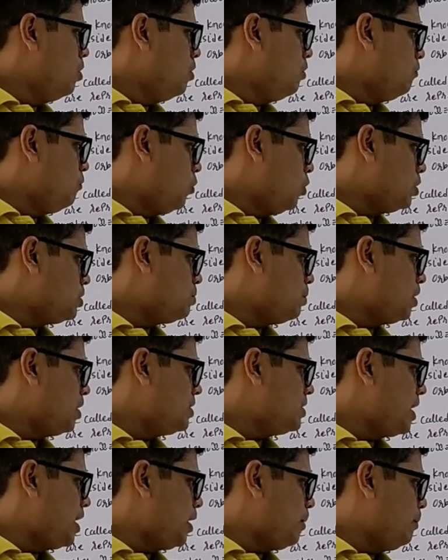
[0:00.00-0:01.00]

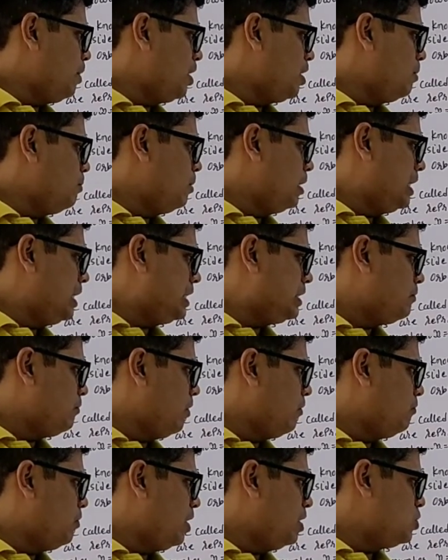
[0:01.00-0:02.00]
Phosphorus atomic number is
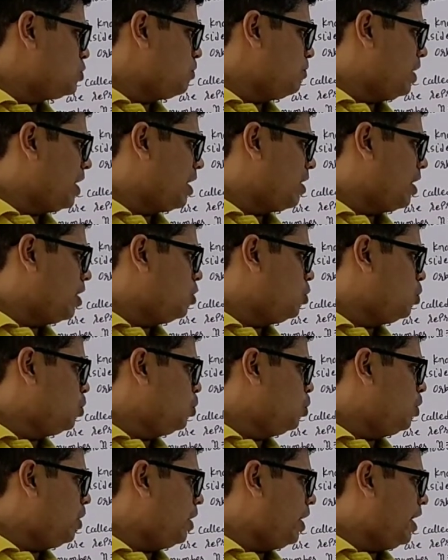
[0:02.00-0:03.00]
15. So we can write
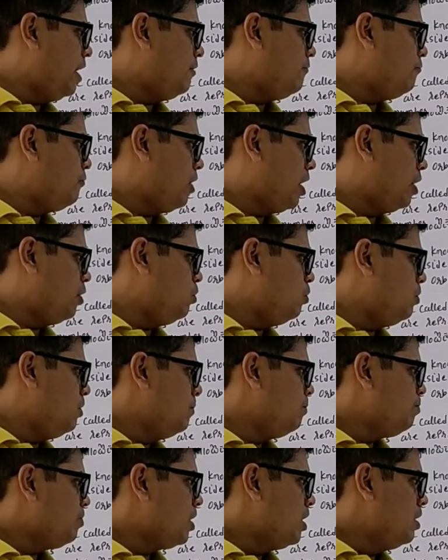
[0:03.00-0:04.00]
2, 8, 5.